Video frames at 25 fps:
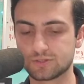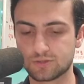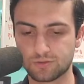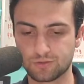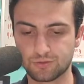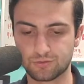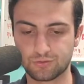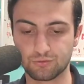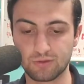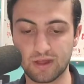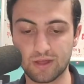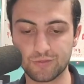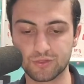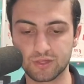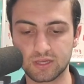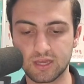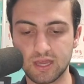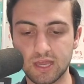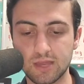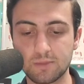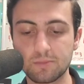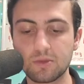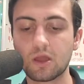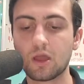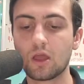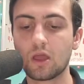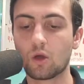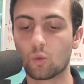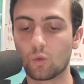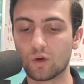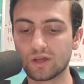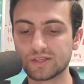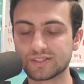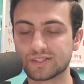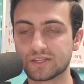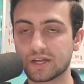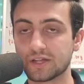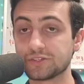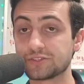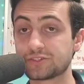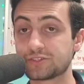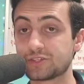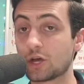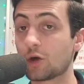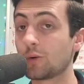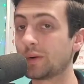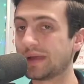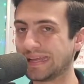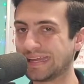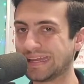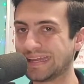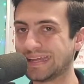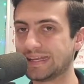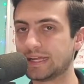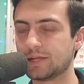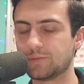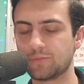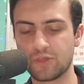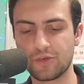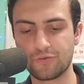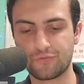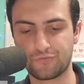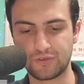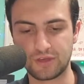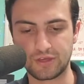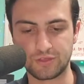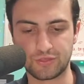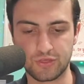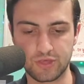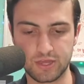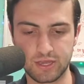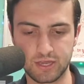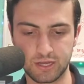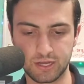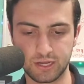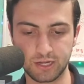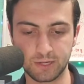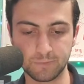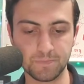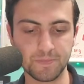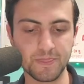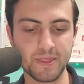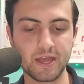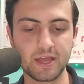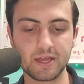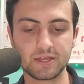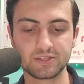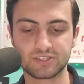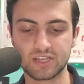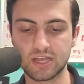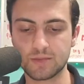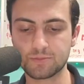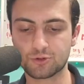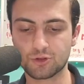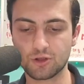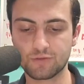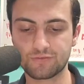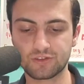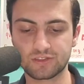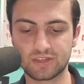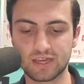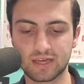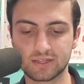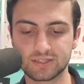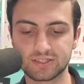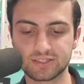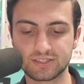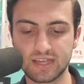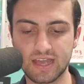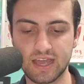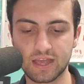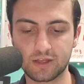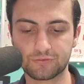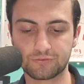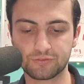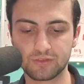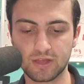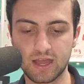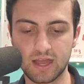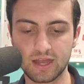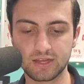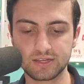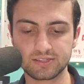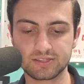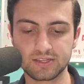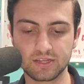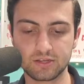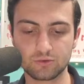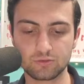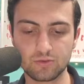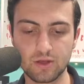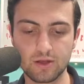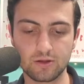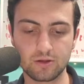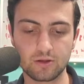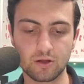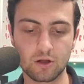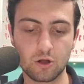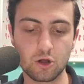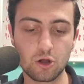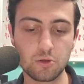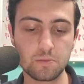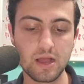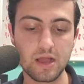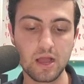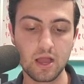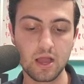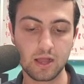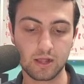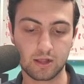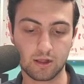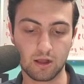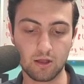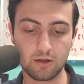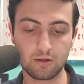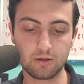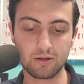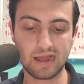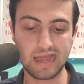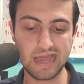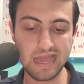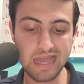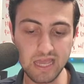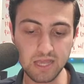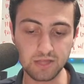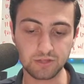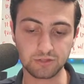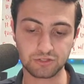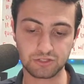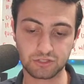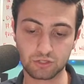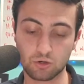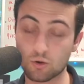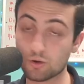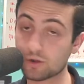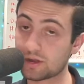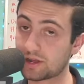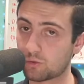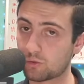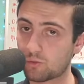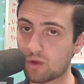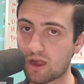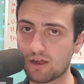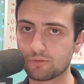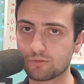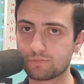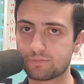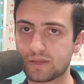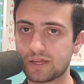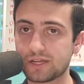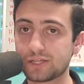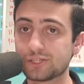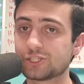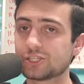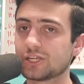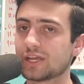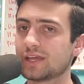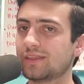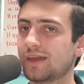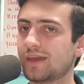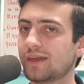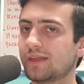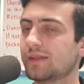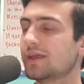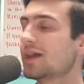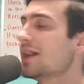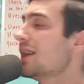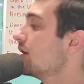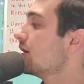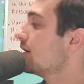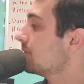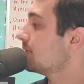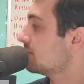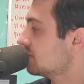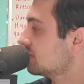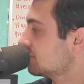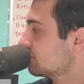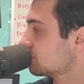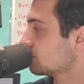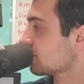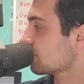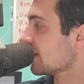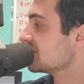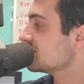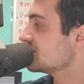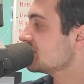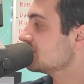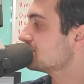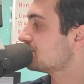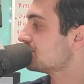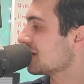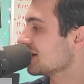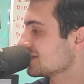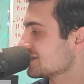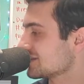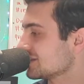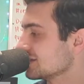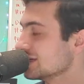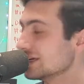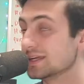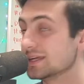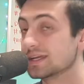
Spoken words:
throughout the game was done so in the 5th inning. Sam Griffith had a sac fly to send a runner home. Carter Haynes scored on a wild pitch, and then Reggie Bussey